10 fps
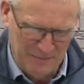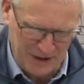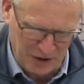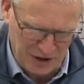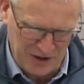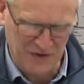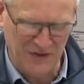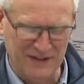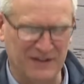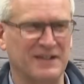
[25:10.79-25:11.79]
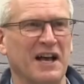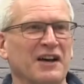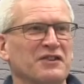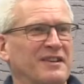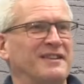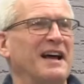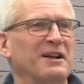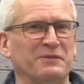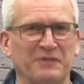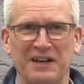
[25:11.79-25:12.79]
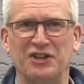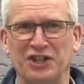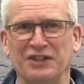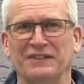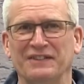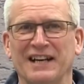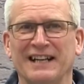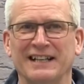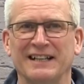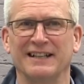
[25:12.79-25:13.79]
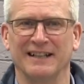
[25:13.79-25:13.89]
because this salvation thing